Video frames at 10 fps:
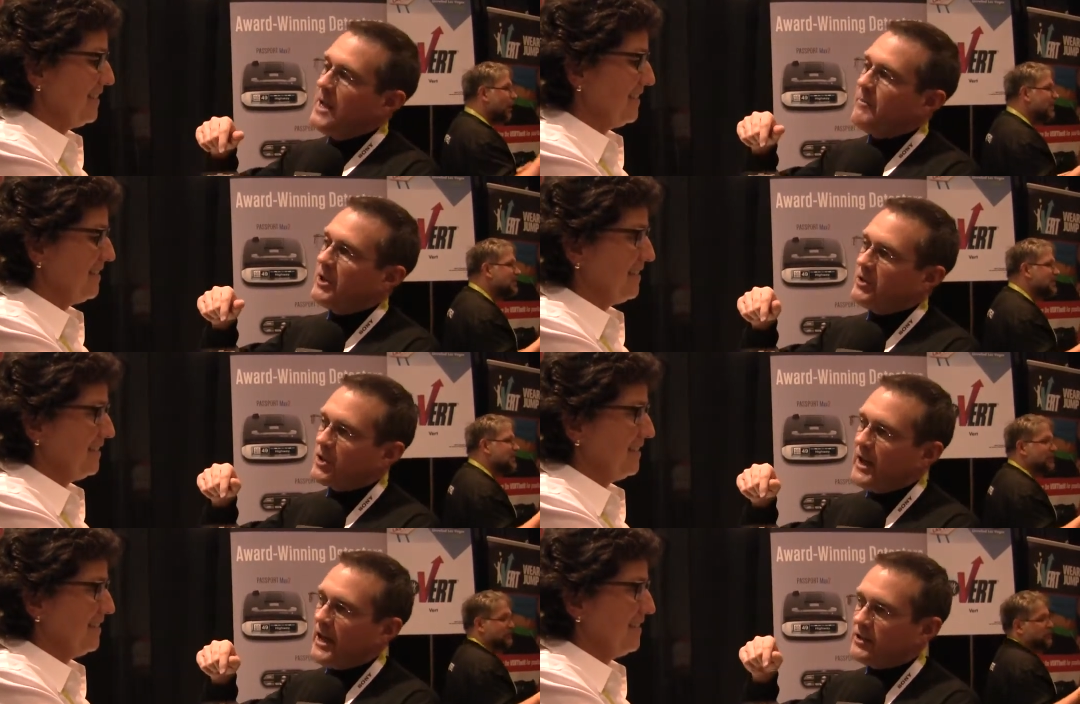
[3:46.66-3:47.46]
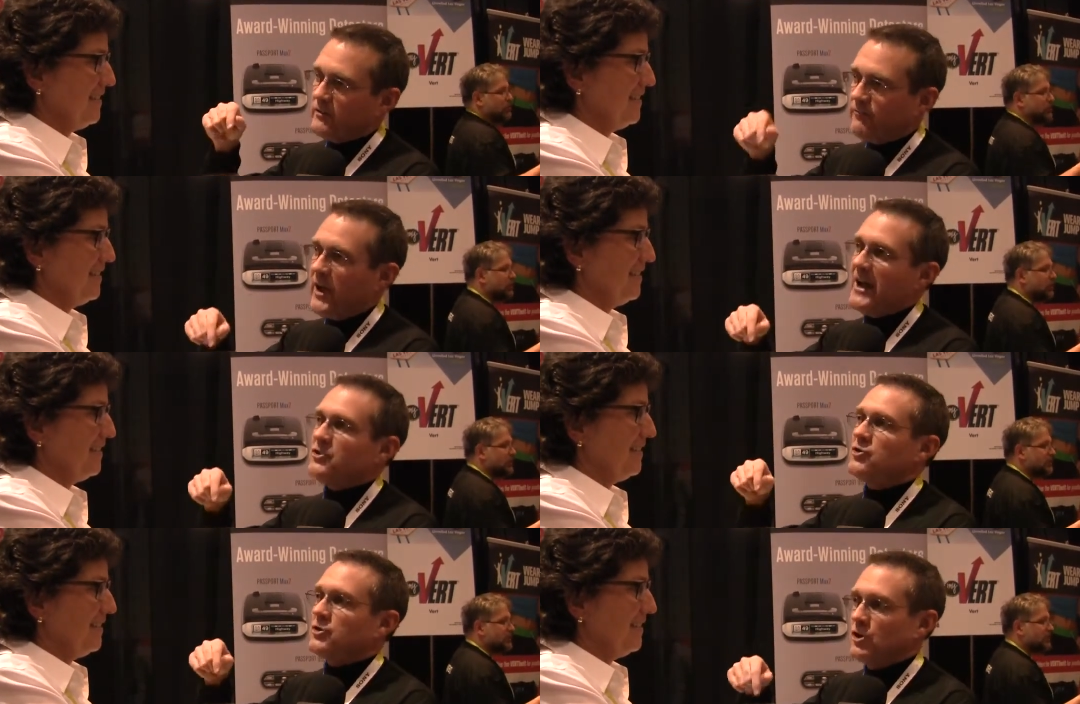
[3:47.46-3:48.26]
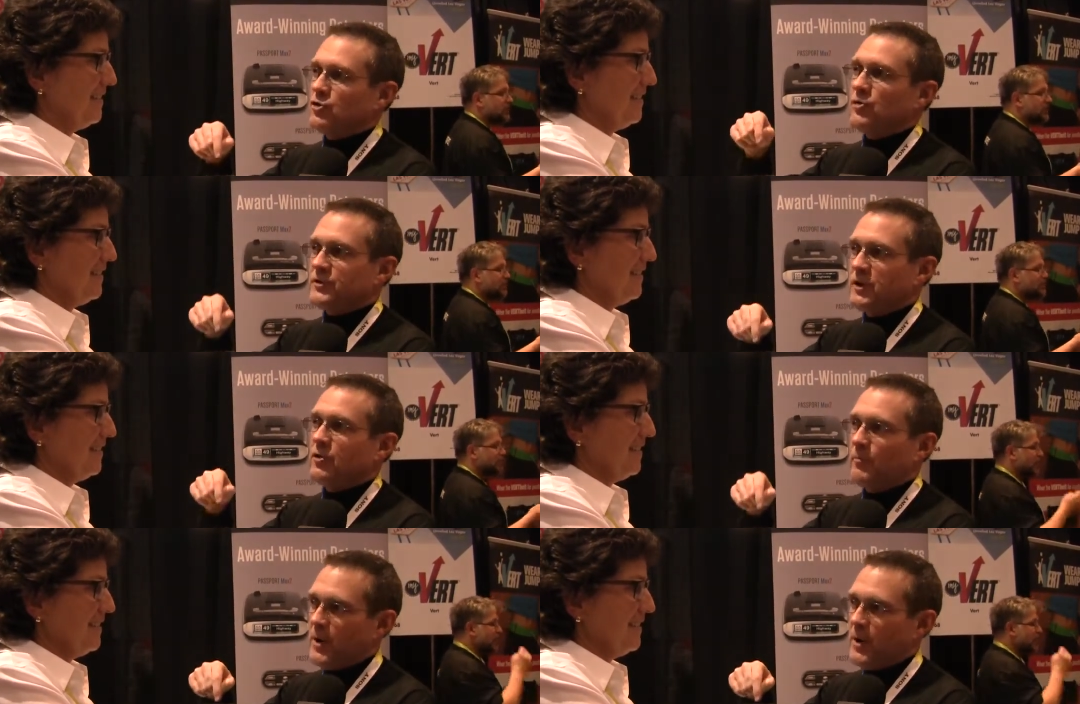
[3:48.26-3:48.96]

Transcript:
Speaker 1: and because it has advanced digital signal